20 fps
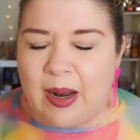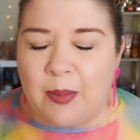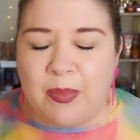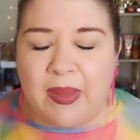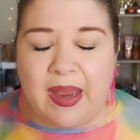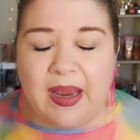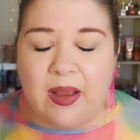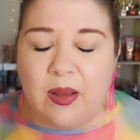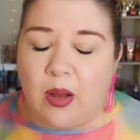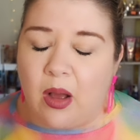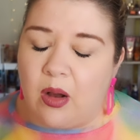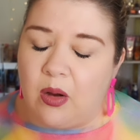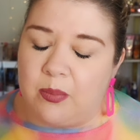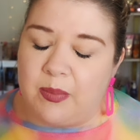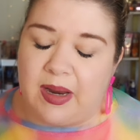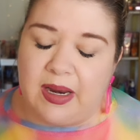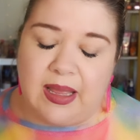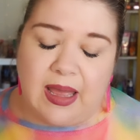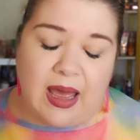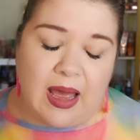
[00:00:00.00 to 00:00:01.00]
I'm like, oh
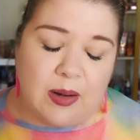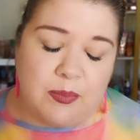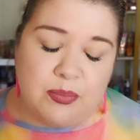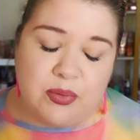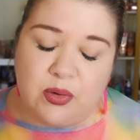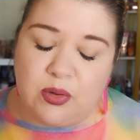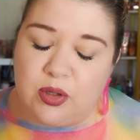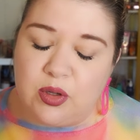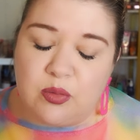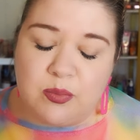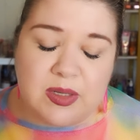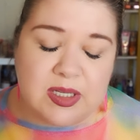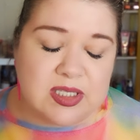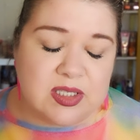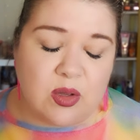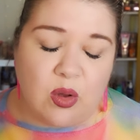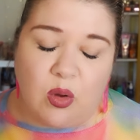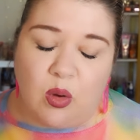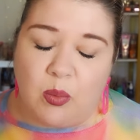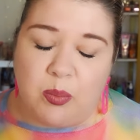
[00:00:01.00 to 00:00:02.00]
my God, boo, you missed
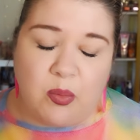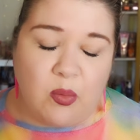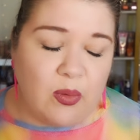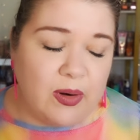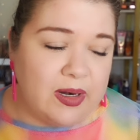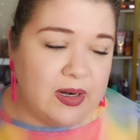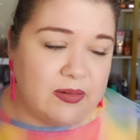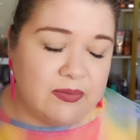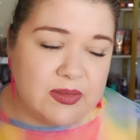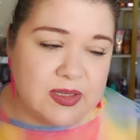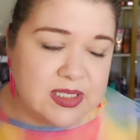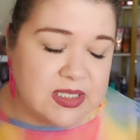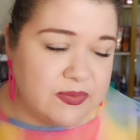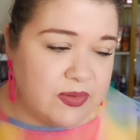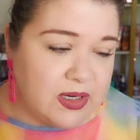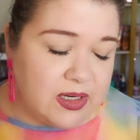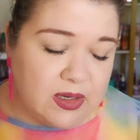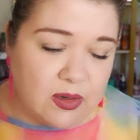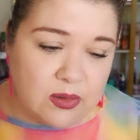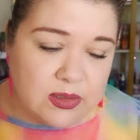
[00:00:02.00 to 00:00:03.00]
the whole point of this
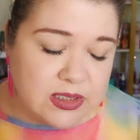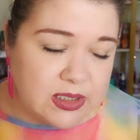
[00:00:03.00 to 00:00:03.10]
video,